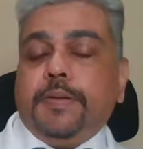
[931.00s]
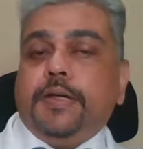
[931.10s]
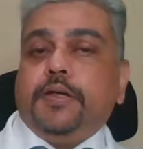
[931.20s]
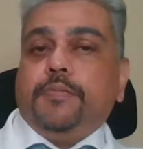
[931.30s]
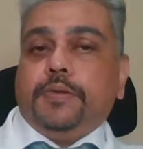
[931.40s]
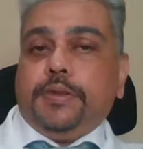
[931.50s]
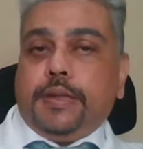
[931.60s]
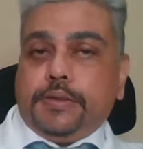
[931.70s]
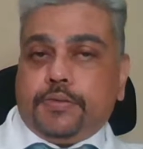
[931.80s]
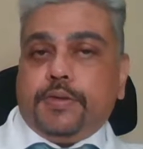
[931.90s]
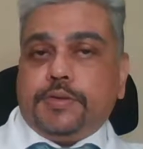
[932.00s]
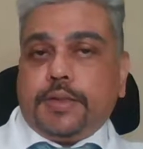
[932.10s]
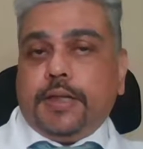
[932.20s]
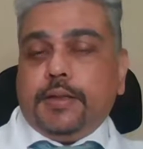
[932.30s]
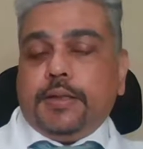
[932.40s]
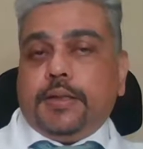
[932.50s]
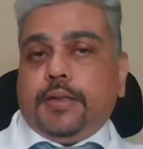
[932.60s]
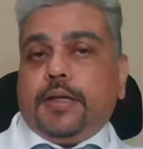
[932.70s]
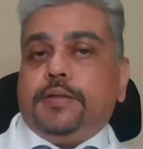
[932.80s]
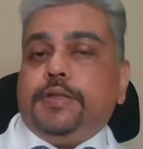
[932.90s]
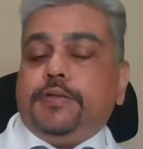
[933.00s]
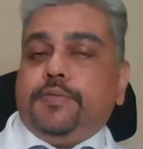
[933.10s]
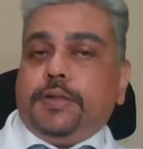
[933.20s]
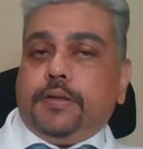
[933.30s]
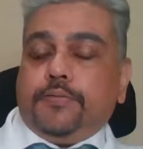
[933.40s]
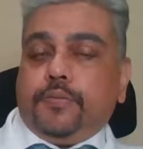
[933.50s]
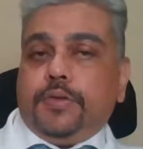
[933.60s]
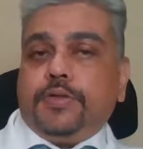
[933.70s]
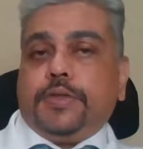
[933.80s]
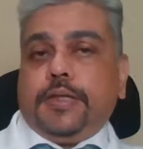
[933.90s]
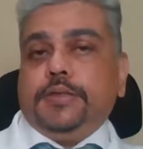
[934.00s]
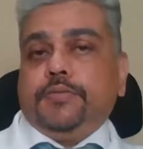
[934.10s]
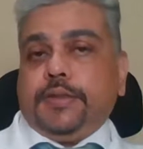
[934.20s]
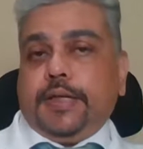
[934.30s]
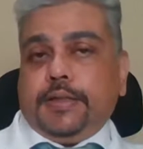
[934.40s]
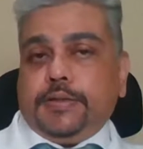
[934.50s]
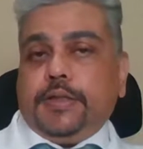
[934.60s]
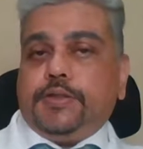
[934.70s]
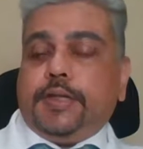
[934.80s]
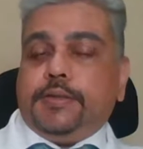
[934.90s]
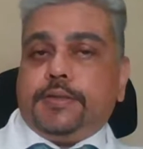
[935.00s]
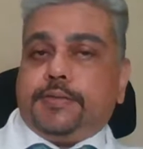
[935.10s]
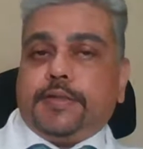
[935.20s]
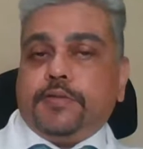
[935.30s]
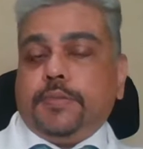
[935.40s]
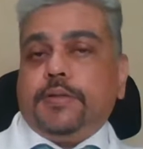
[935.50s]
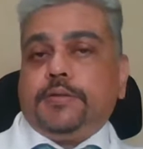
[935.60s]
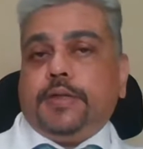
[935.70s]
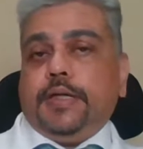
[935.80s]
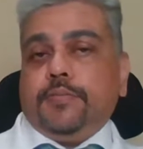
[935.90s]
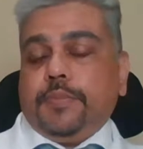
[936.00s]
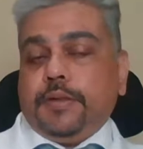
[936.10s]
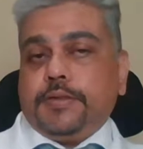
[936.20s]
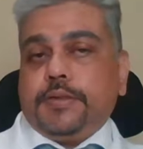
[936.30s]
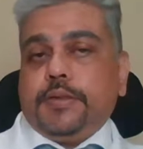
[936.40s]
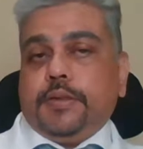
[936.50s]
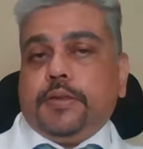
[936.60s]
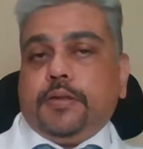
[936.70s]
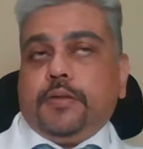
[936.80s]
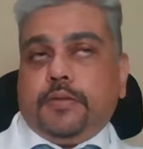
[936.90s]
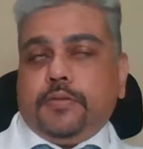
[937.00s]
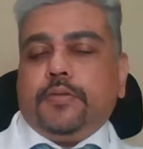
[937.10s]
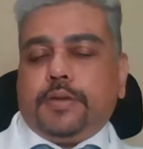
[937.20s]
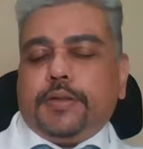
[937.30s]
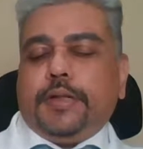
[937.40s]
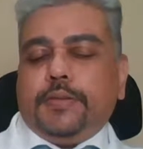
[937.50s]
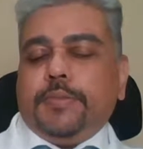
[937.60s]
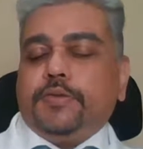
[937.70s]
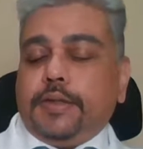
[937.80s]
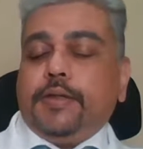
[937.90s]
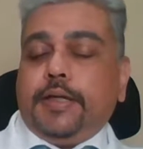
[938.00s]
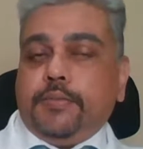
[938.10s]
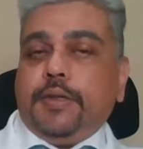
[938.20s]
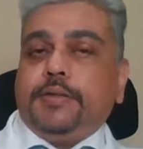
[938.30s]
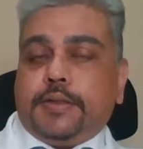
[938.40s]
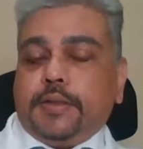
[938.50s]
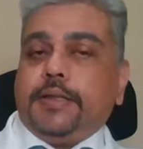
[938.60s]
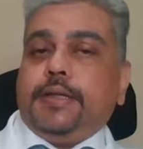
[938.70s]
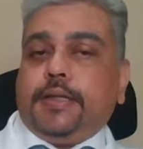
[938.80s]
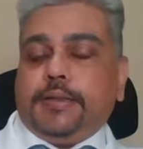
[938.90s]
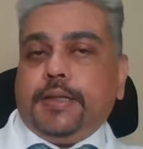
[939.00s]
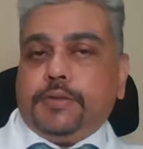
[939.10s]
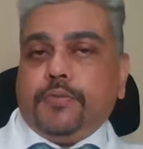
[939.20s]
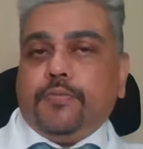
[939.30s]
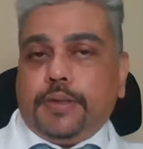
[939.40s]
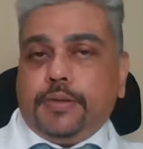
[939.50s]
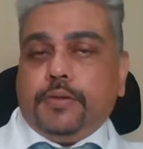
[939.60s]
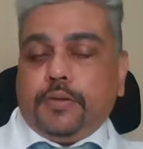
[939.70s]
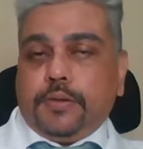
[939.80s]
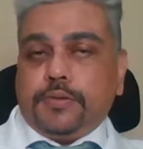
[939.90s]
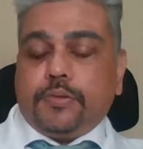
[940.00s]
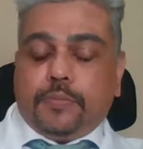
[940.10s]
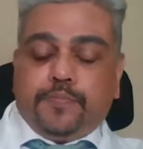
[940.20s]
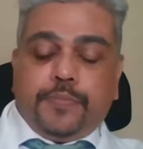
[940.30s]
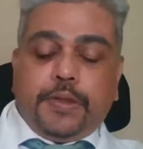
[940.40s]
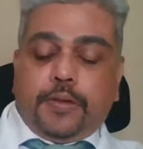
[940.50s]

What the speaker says: depending upon the age of the child. And these weaning foods change with age. They change at 6 months, 8 months, not 8 months, sorry, 9 months, and again at the age of 1 year or so,